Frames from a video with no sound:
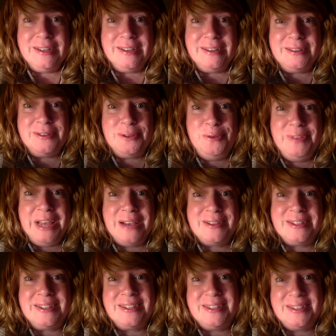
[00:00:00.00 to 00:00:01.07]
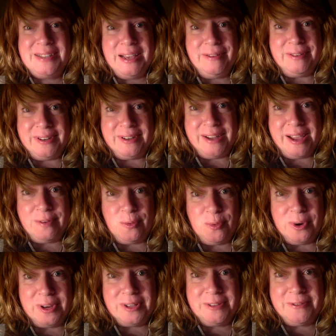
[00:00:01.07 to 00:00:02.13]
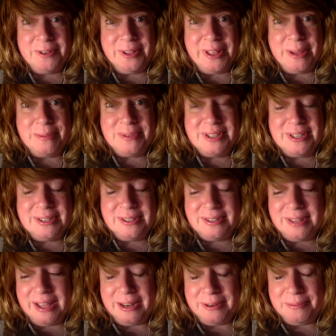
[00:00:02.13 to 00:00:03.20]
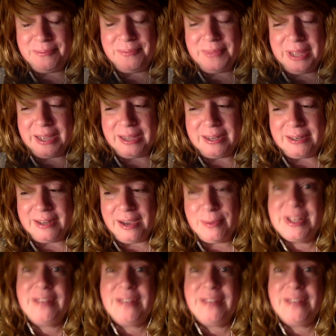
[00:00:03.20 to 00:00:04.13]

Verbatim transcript: 2007. I haven't worked for them since then. And I was at the